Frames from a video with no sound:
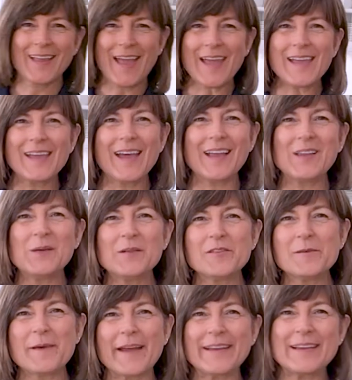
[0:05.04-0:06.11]
Hey, hello
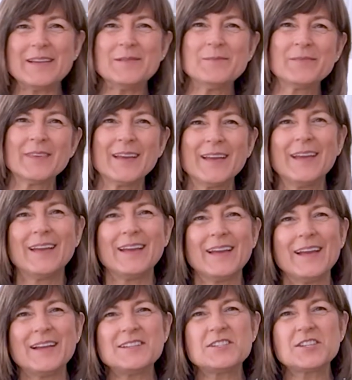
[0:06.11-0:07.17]
everybody.
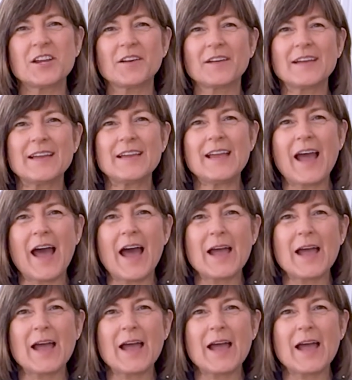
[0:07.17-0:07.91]
It's Sherry.